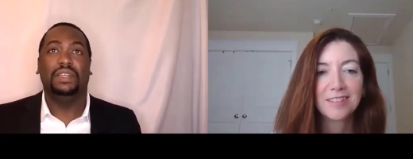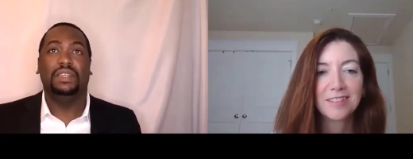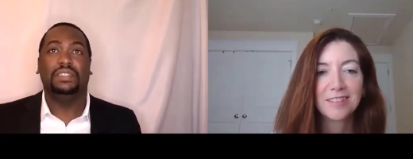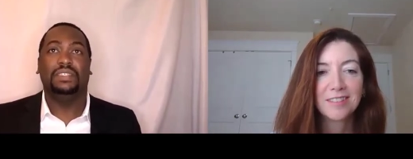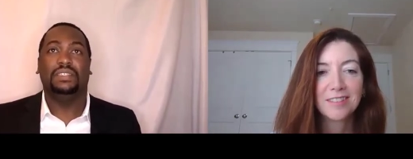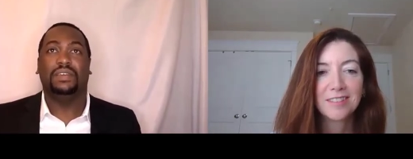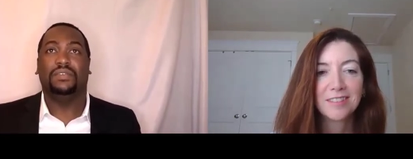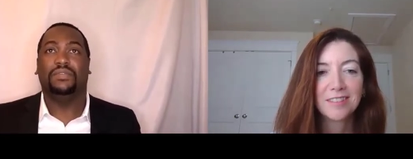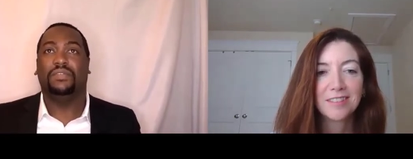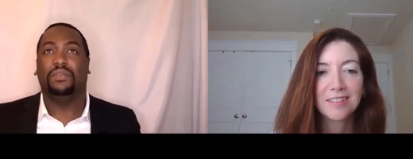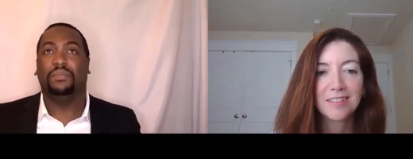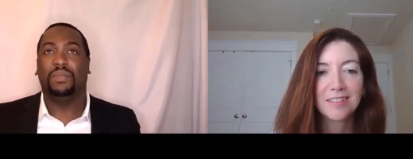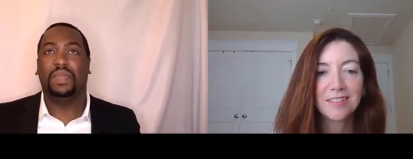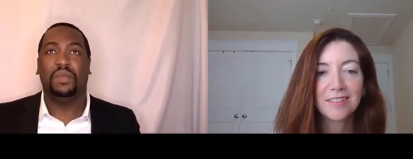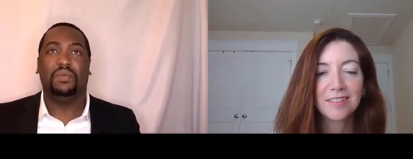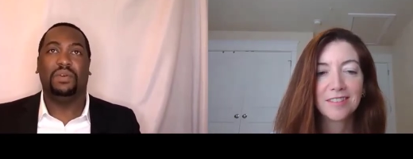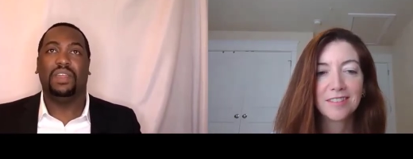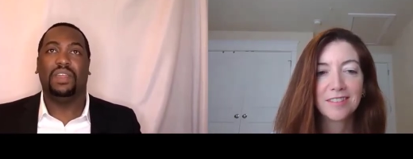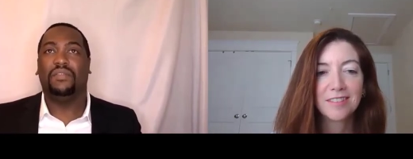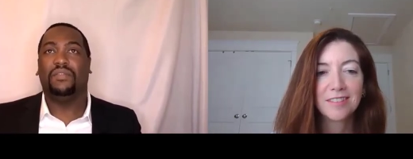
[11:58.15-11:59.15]
Speaker 1: So for me,
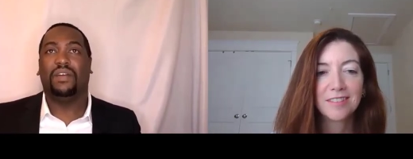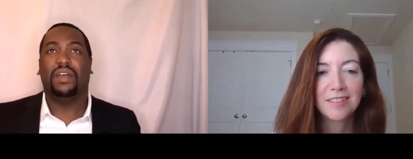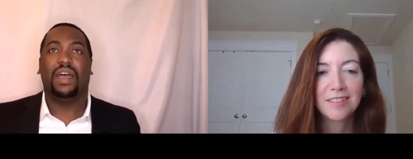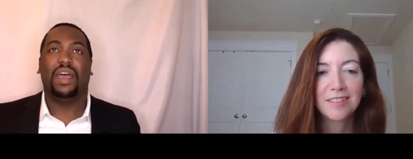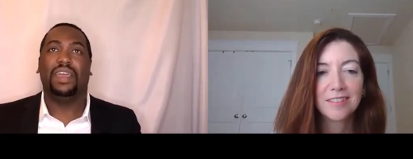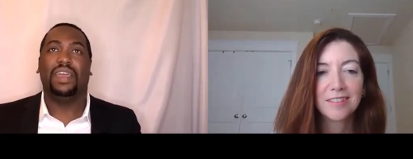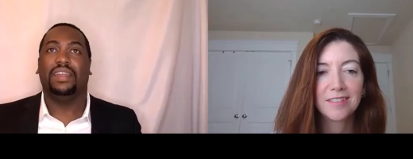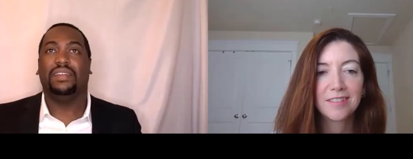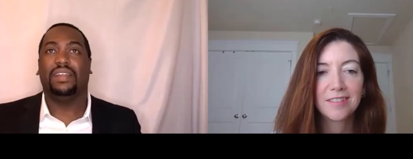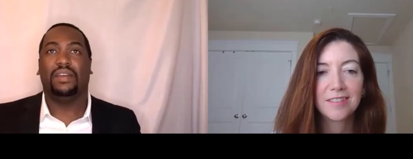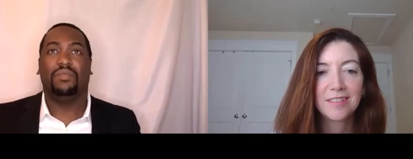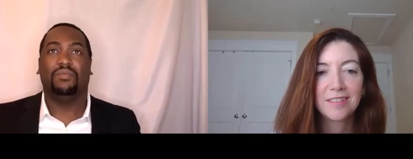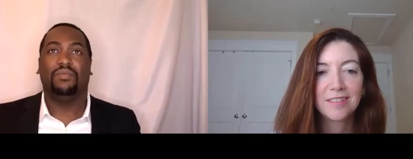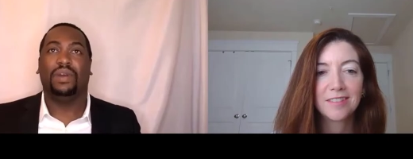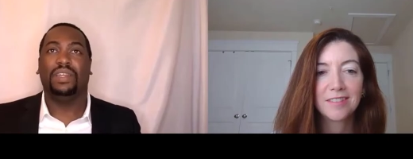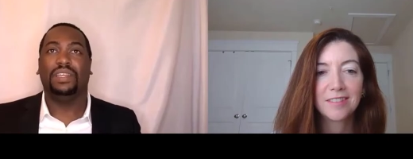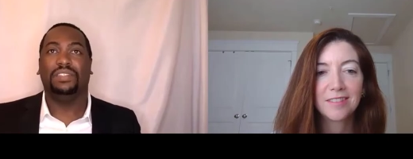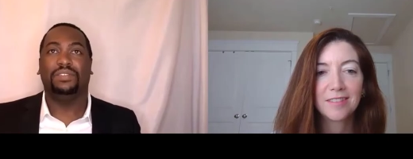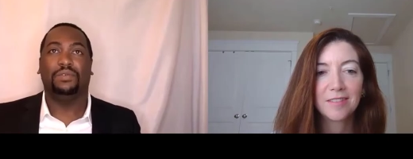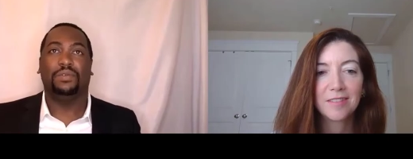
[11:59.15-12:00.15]
whenever I
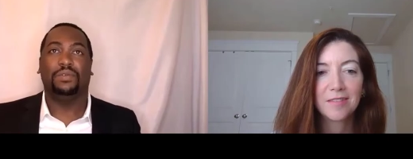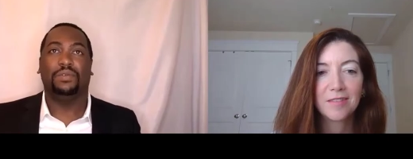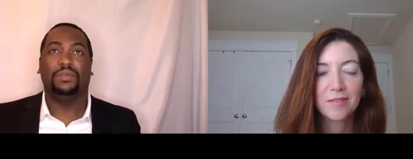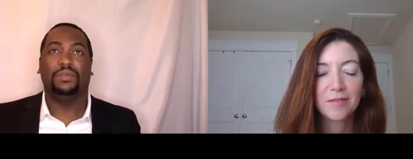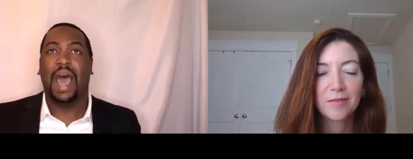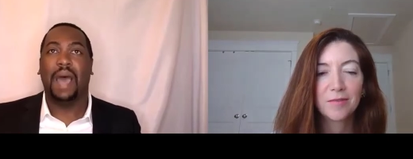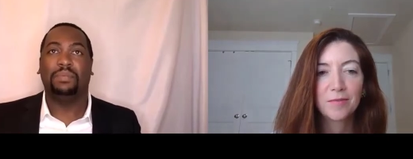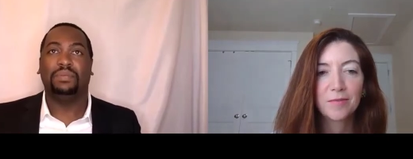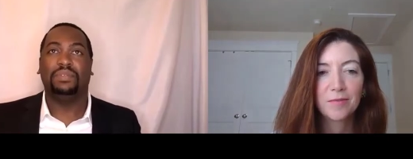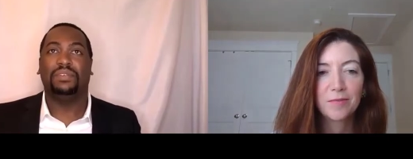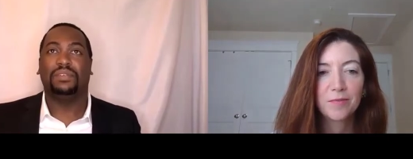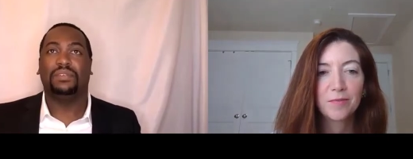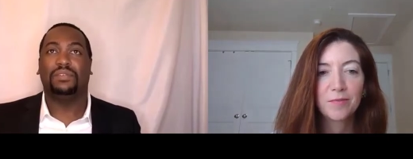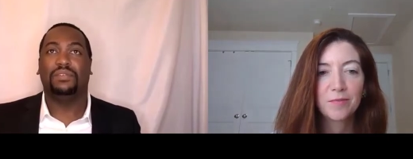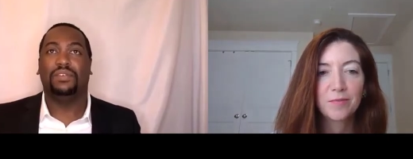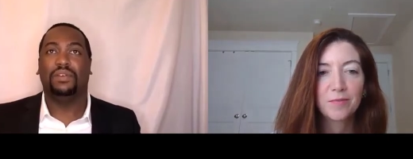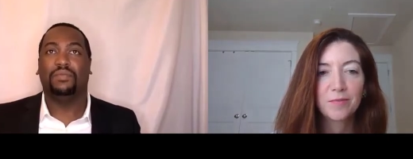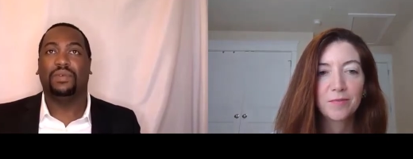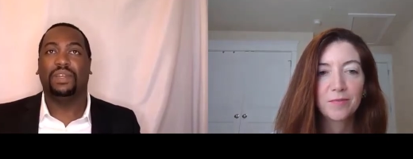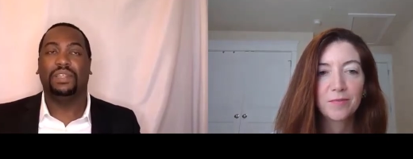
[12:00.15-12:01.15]
run into an
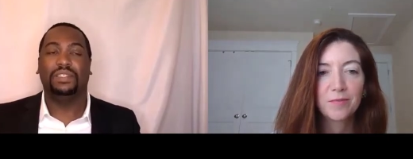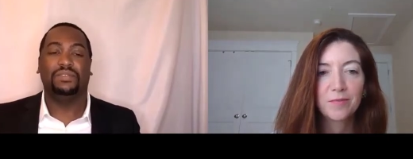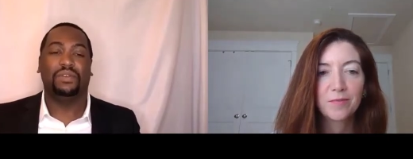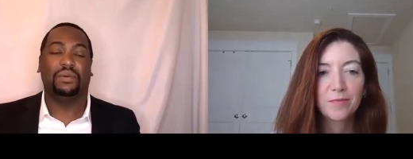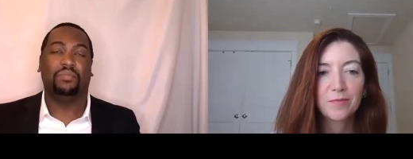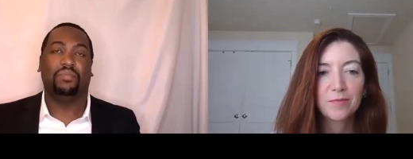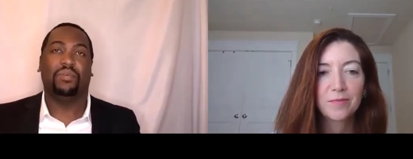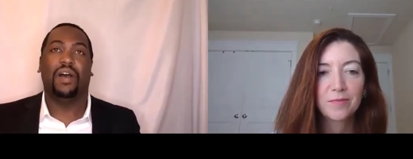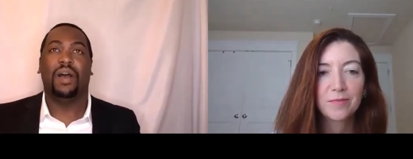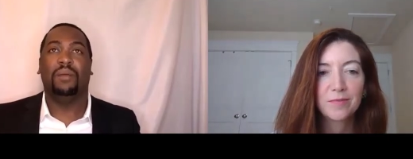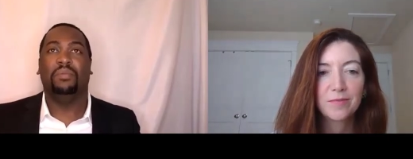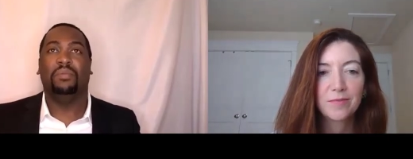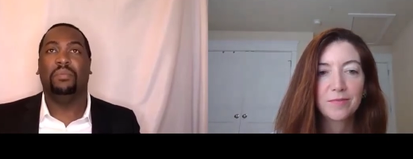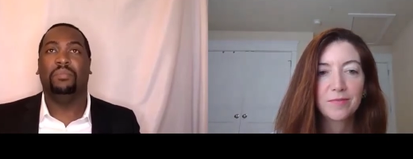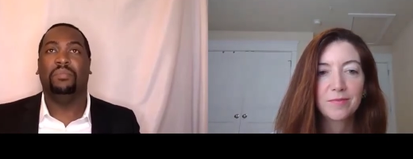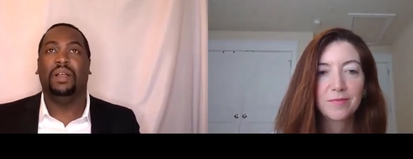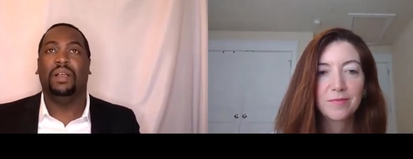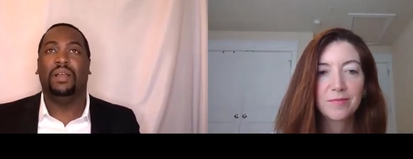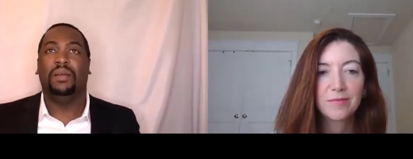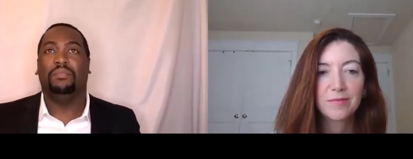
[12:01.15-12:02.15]
obstacle or run into a
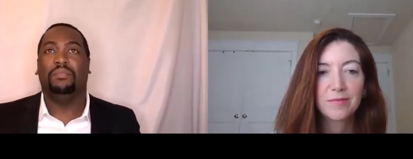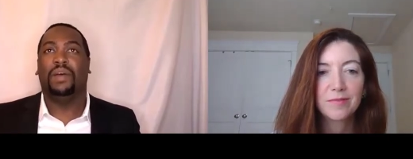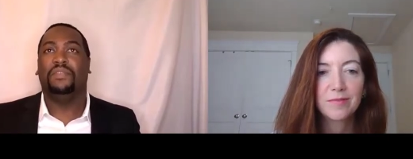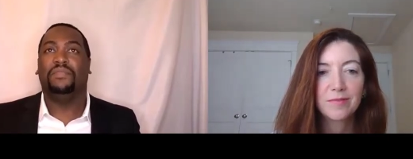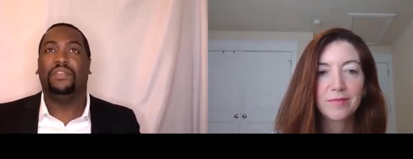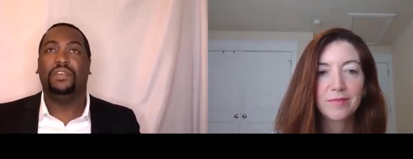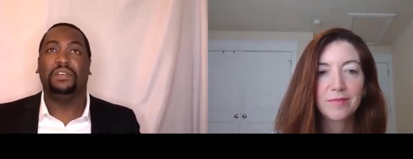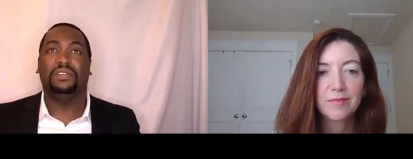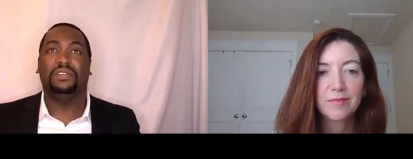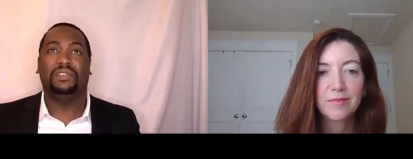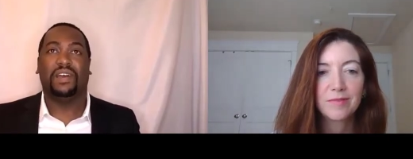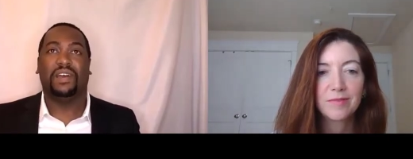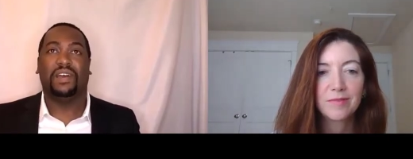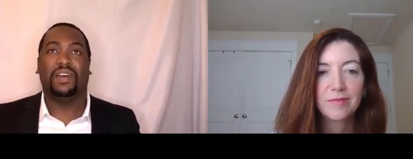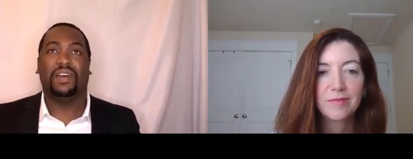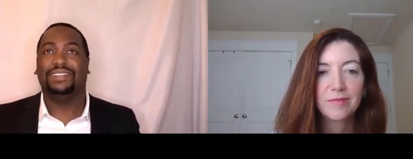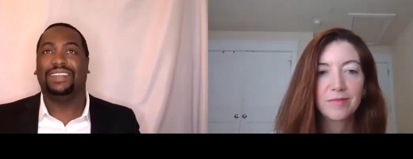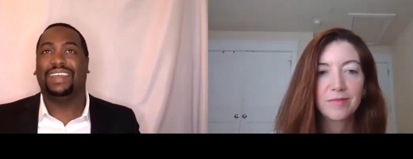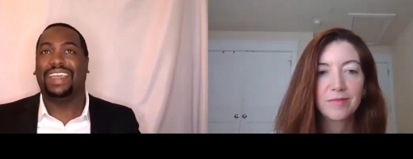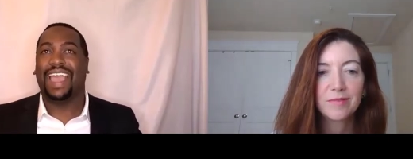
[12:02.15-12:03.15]
problem, my first thought
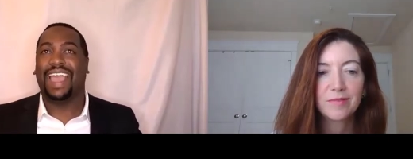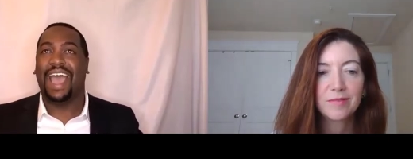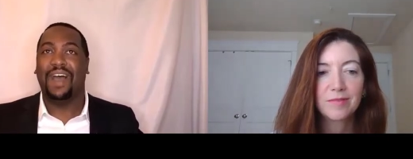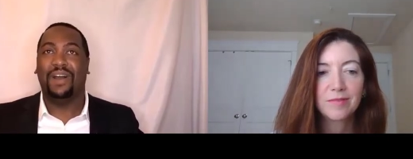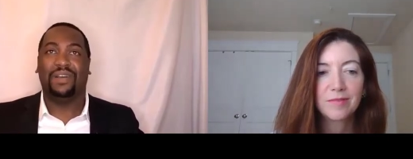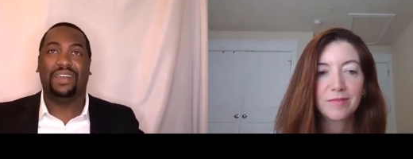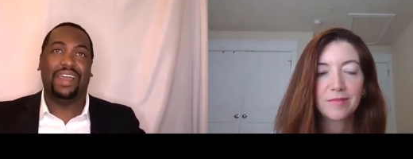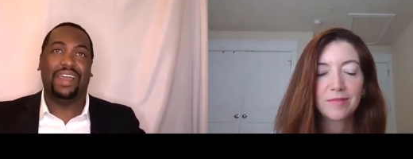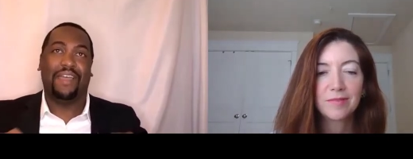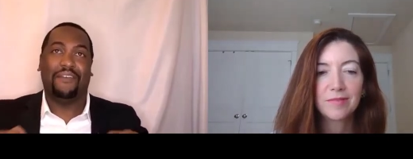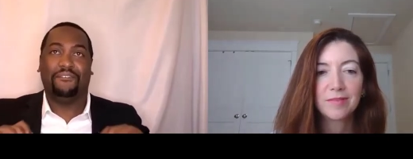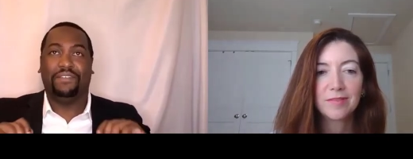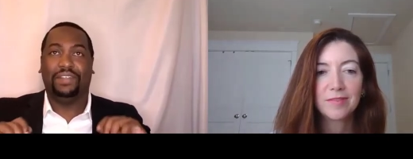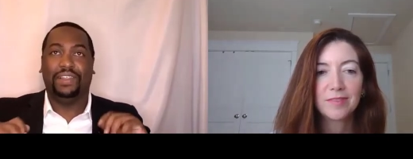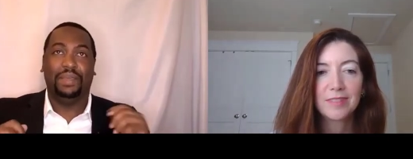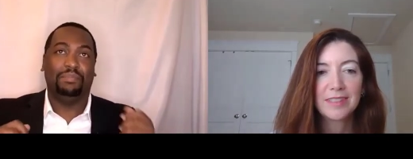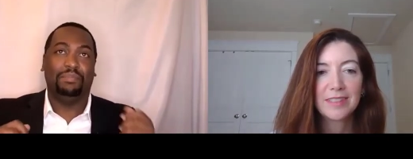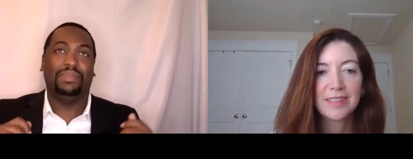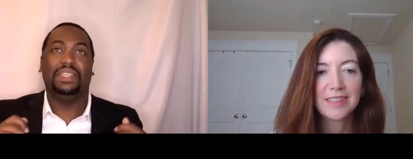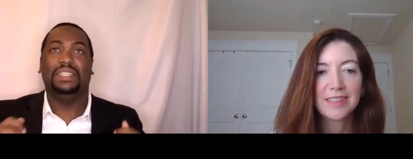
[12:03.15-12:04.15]
is like, how could I
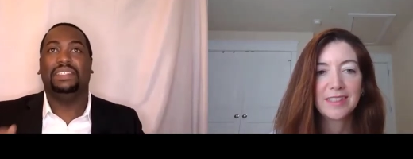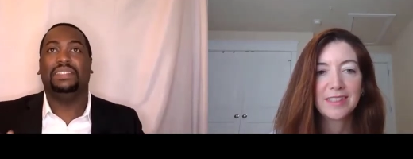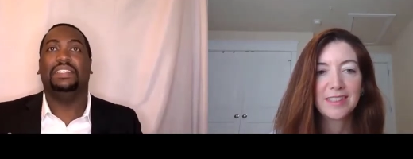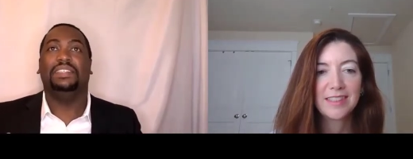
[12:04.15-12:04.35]
flip this